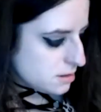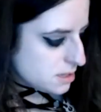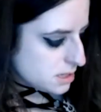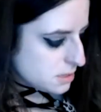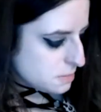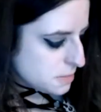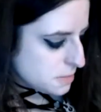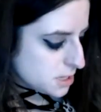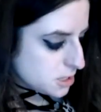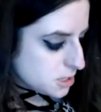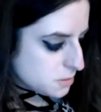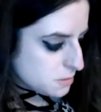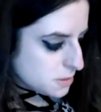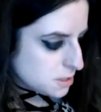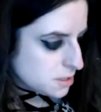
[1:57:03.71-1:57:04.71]
bitch,
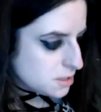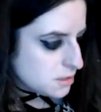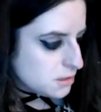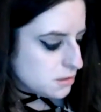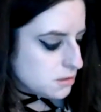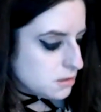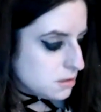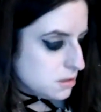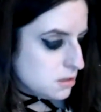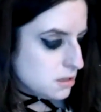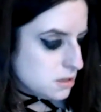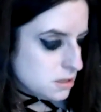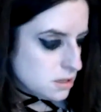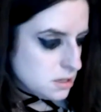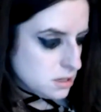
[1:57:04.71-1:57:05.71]
but
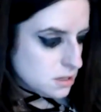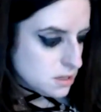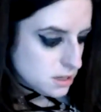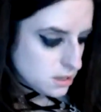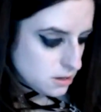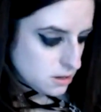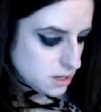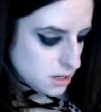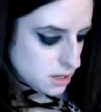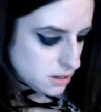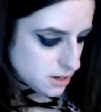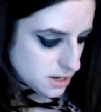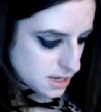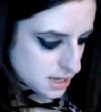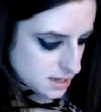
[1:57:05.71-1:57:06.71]
like, you kill your
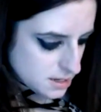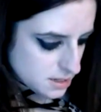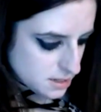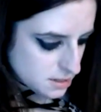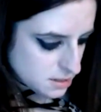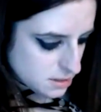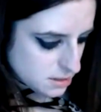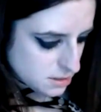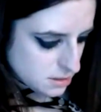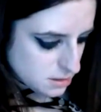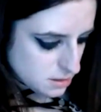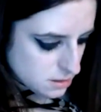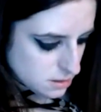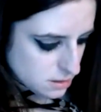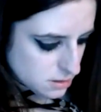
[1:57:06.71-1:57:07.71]
kids,
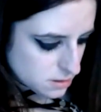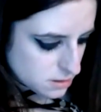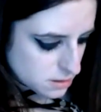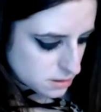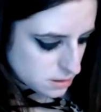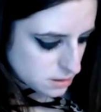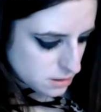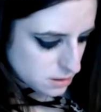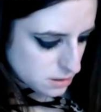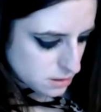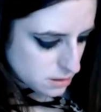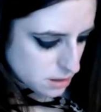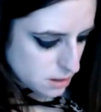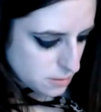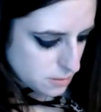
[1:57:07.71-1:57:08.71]
you're
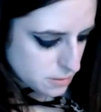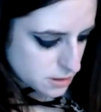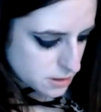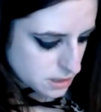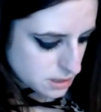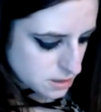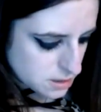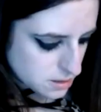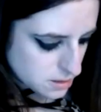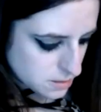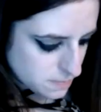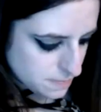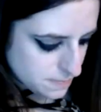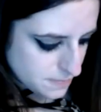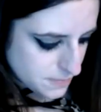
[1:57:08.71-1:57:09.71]
lower than
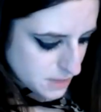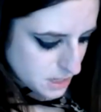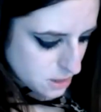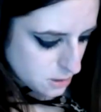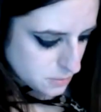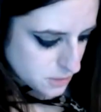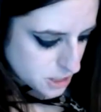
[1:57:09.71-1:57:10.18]
human.